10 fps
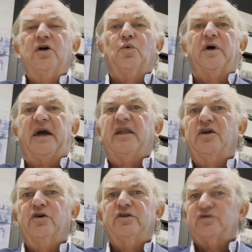We're
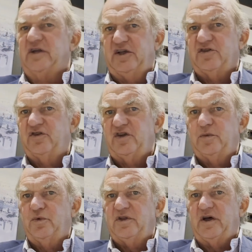adding on a
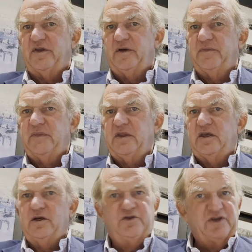relationship with other
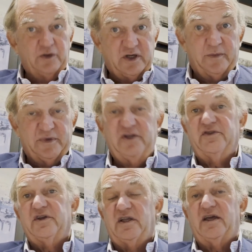hotel companies
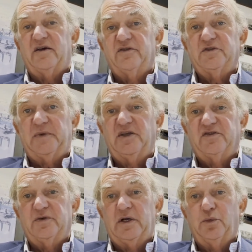that have
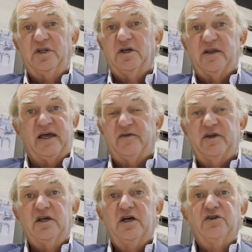space where we don't have
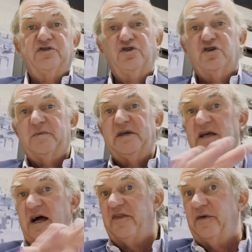it. So you can
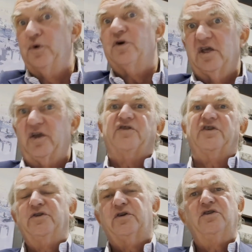make other bookings
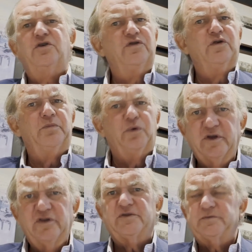and you can use your
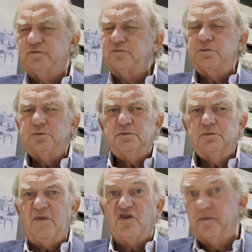points
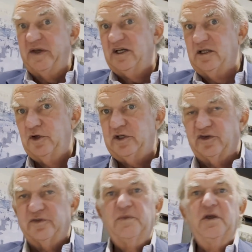to make other bookings.